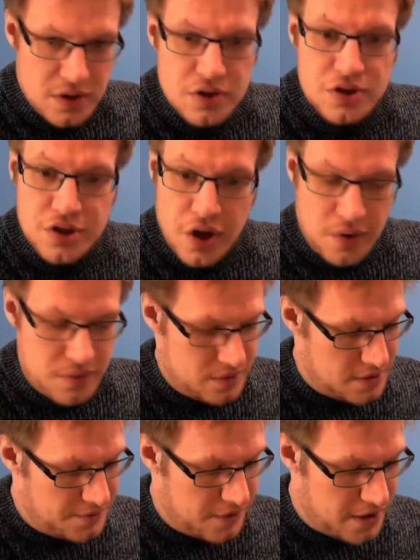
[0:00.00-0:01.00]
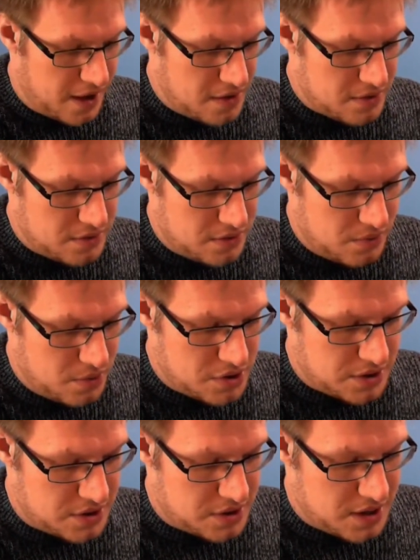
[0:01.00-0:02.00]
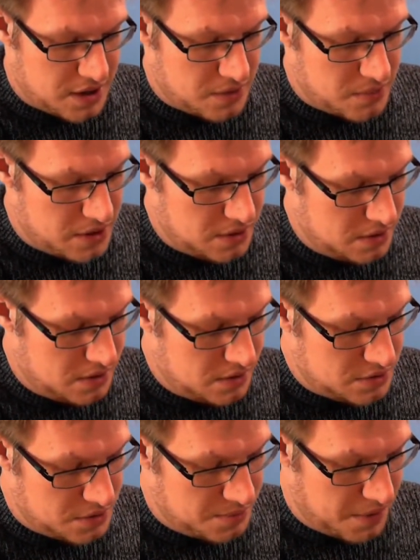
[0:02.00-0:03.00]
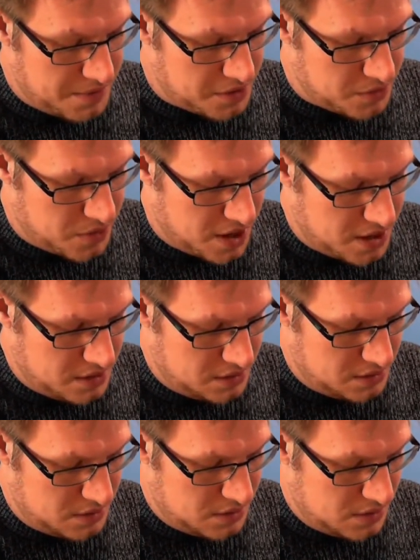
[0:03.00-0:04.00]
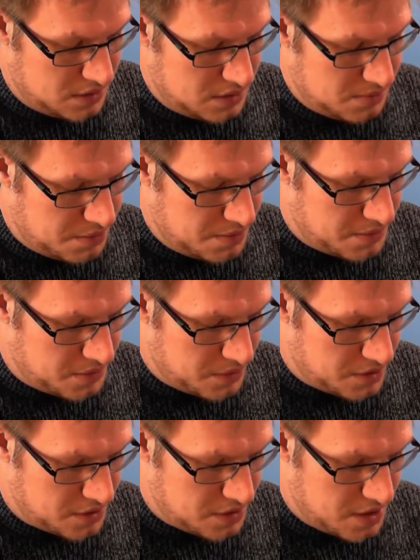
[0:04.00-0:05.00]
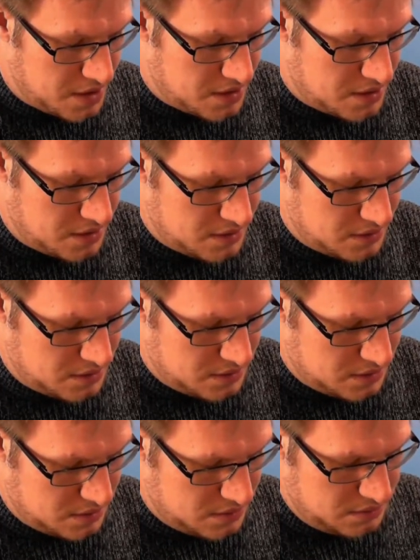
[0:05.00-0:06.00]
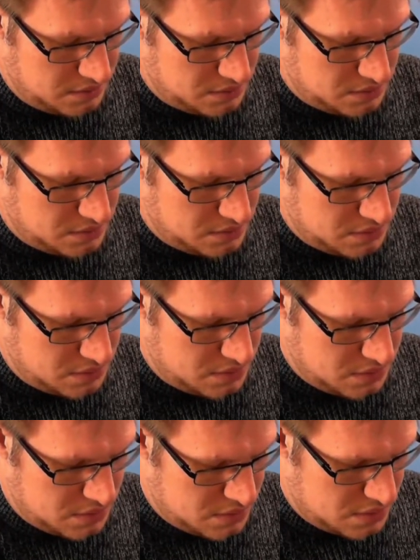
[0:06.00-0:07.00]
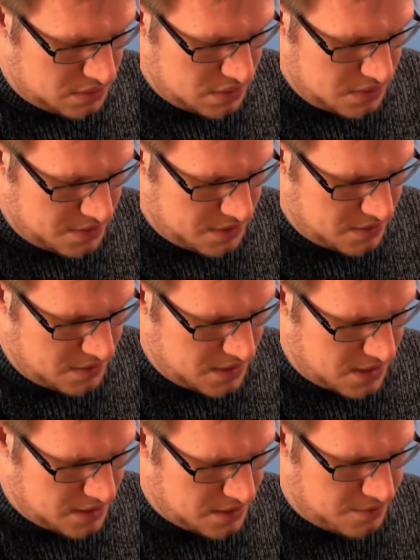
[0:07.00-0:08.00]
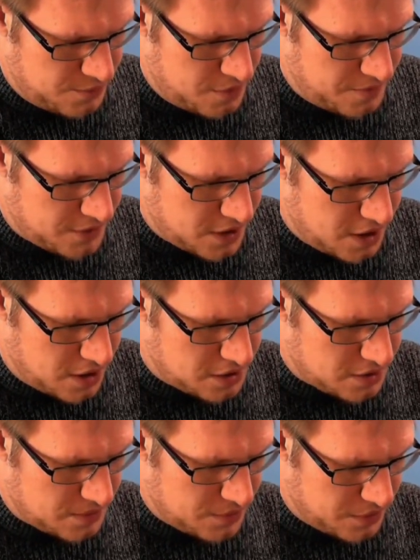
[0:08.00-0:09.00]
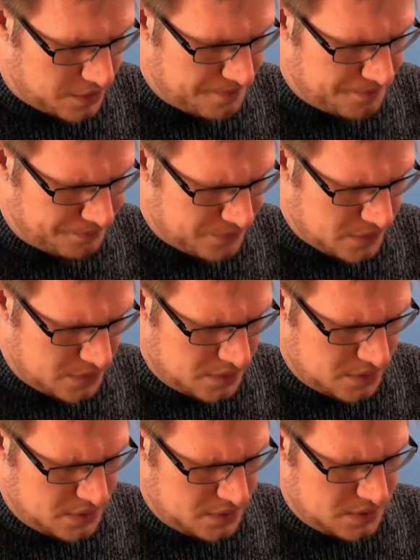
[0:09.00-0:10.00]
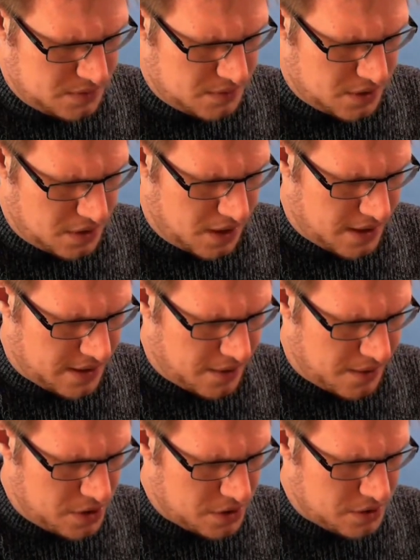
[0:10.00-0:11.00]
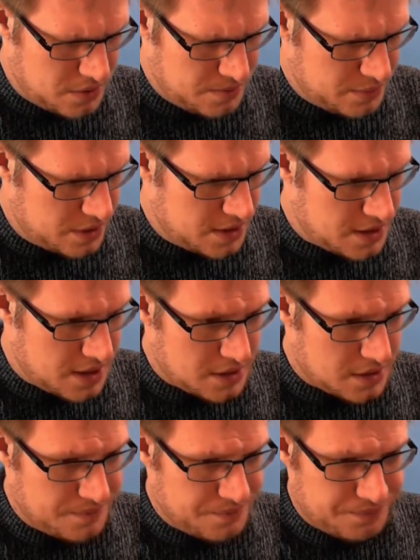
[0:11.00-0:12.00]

So let's find out what's in the second one. Just pop this away. Put it to one side. Ooh. A bit less room for cards. All right. Don't know how that works, but it does.